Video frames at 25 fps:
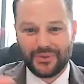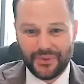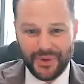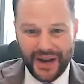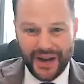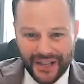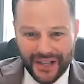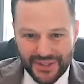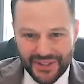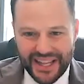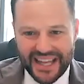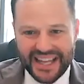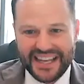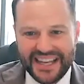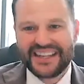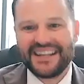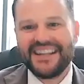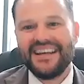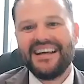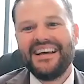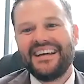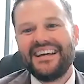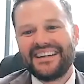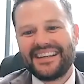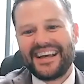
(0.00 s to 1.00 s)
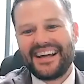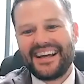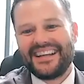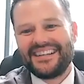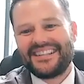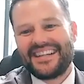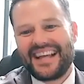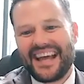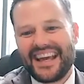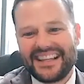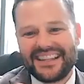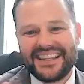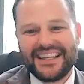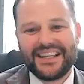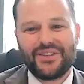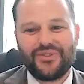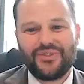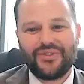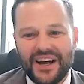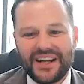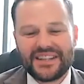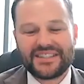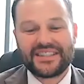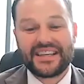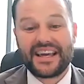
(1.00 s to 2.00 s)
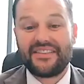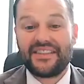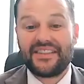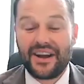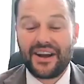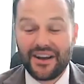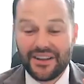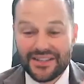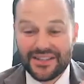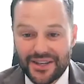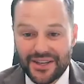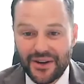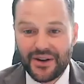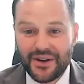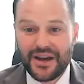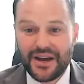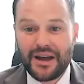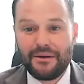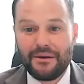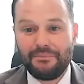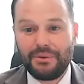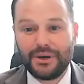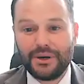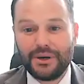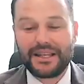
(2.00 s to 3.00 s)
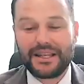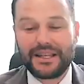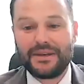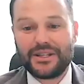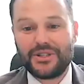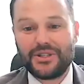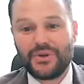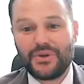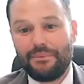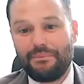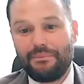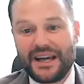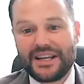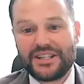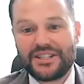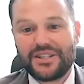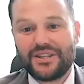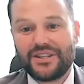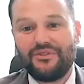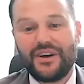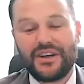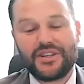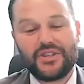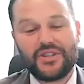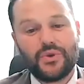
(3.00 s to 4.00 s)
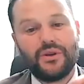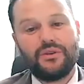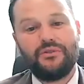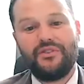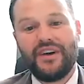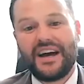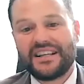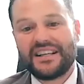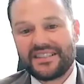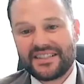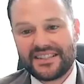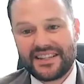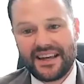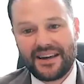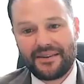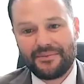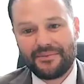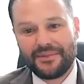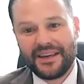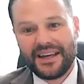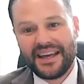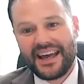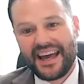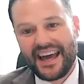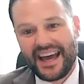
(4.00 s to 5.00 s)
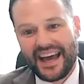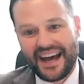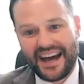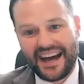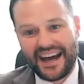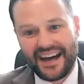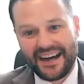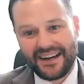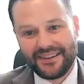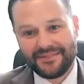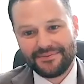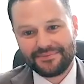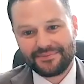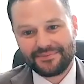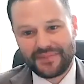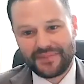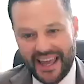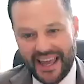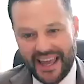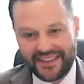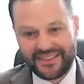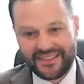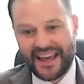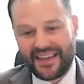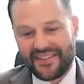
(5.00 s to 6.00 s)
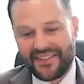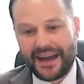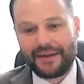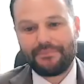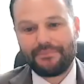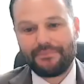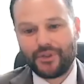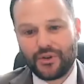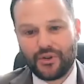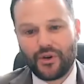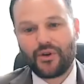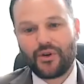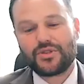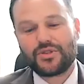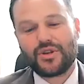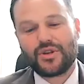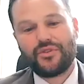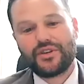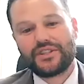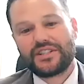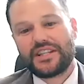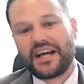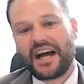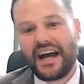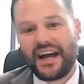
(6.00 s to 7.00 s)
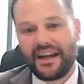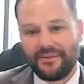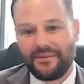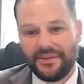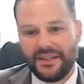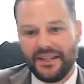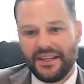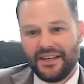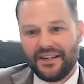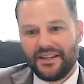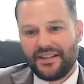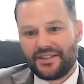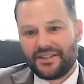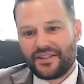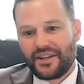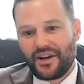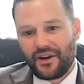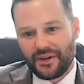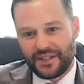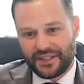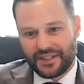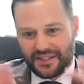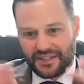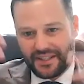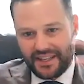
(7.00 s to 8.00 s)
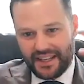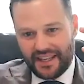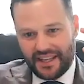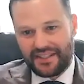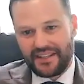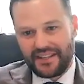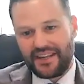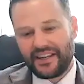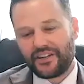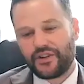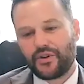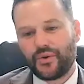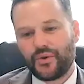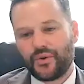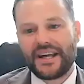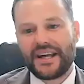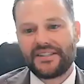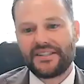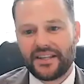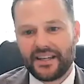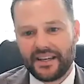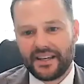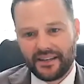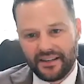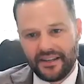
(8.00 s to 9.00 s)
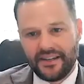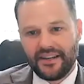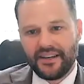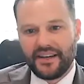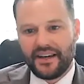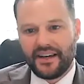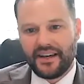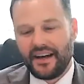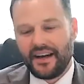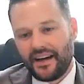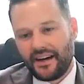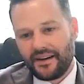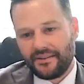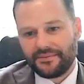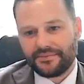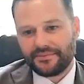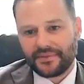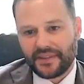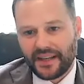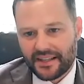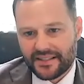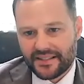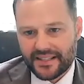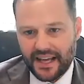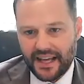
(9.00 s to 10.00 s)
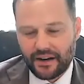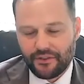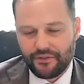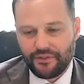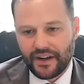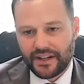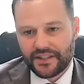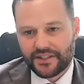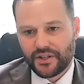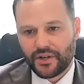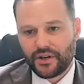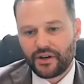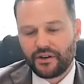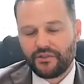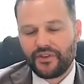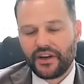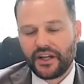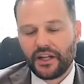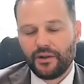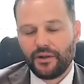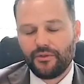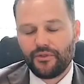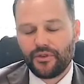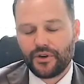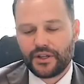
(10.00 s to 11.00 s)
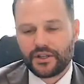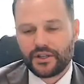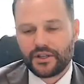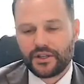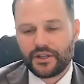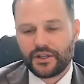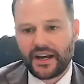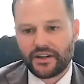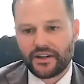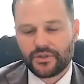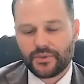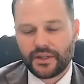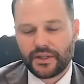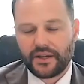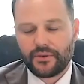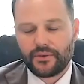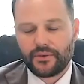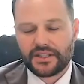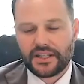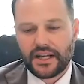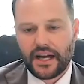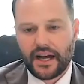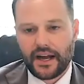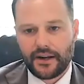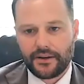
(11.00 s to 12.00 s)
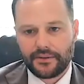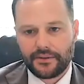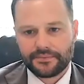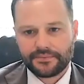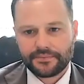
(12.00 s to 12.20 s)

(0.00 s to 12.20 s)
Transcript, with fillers: regulate it, can take these funds, and then also put them into a pension fund to invest them. Um, and, and that grows over time. So it's, it, it creates a, um, a set of funds that are available for these fighters when they retire.